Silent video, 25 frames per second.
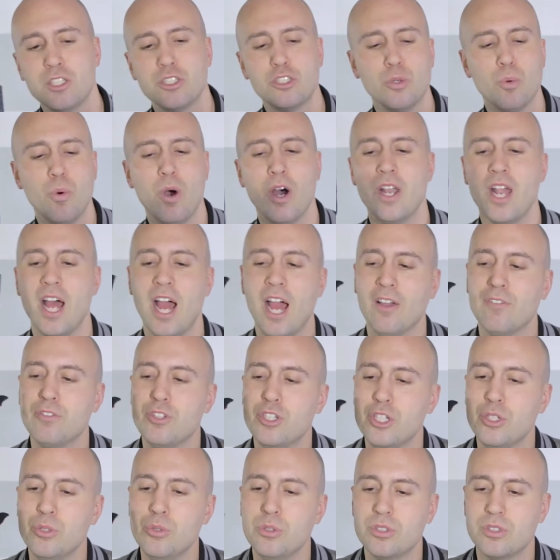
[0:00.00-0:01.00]
is the one I've
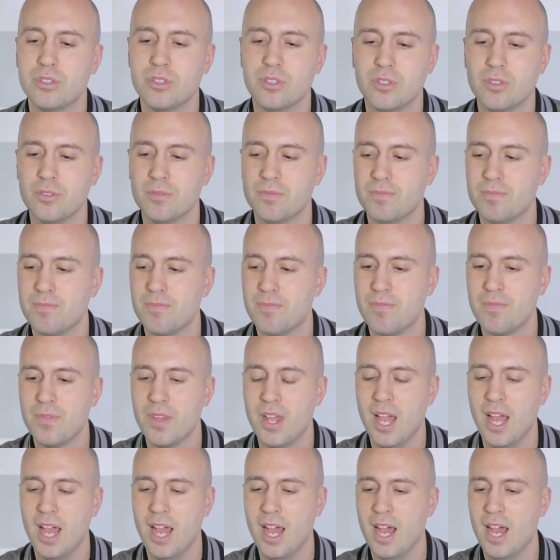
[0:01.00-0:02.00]
used
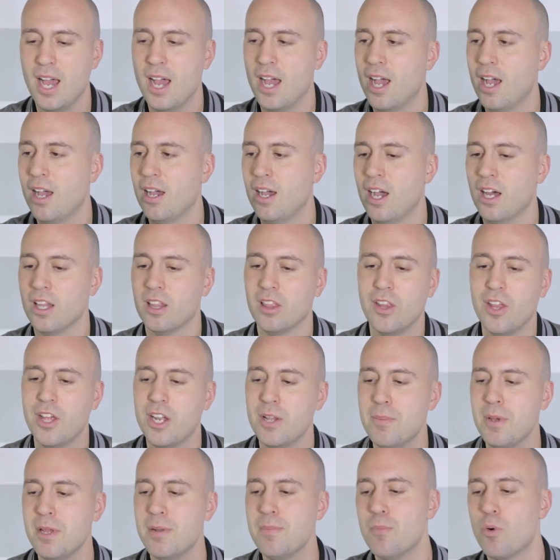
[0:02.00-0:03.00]
uh, a
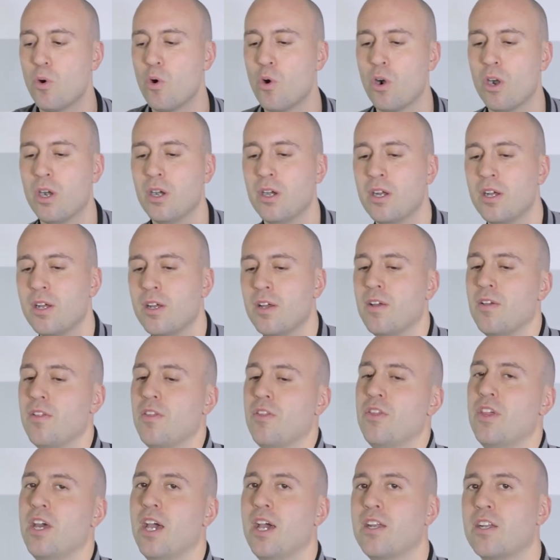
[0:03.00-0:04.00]
little bit more
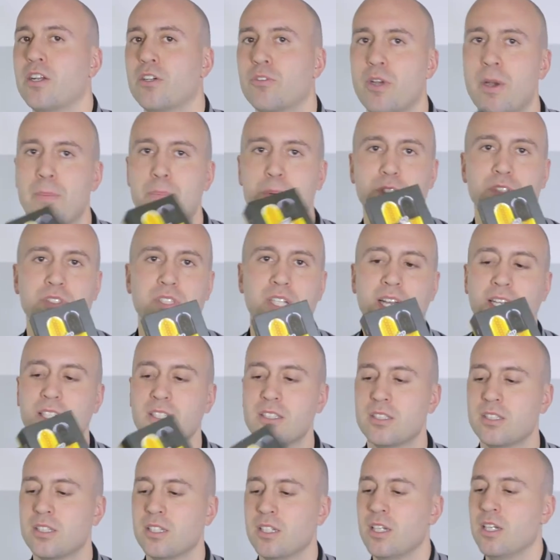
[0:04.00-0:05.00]
than Crep
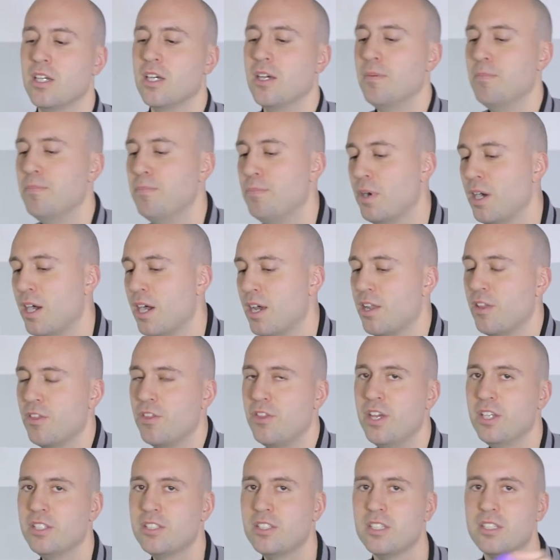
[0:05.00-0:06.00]
Protect but
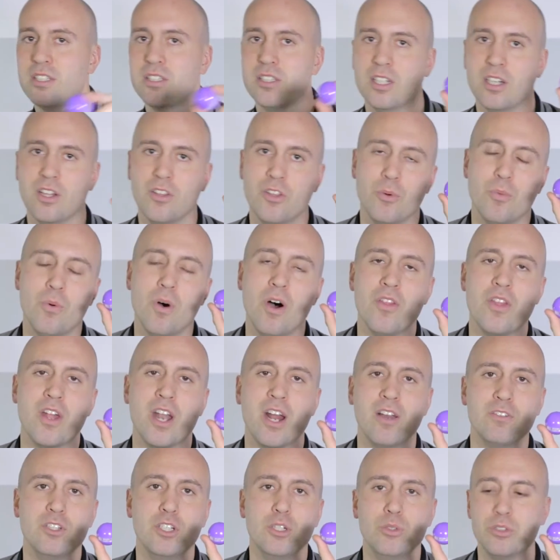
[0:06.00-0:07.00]
this is still the one that
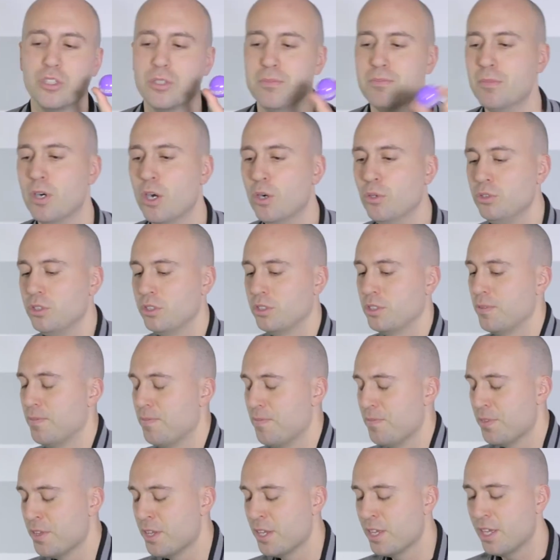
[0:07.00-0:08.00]
I've used the most.
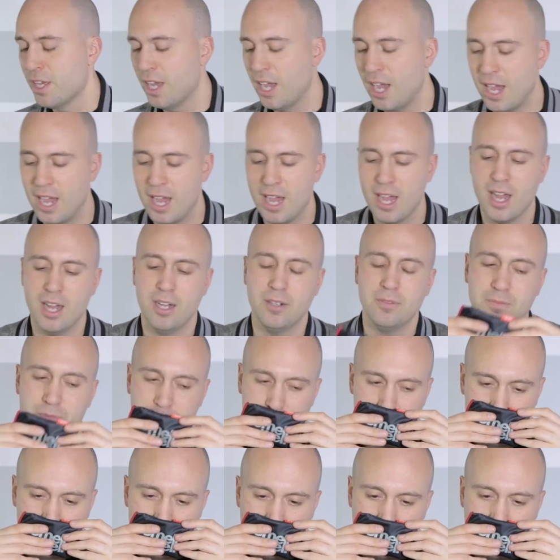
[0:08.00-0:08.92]
Uh,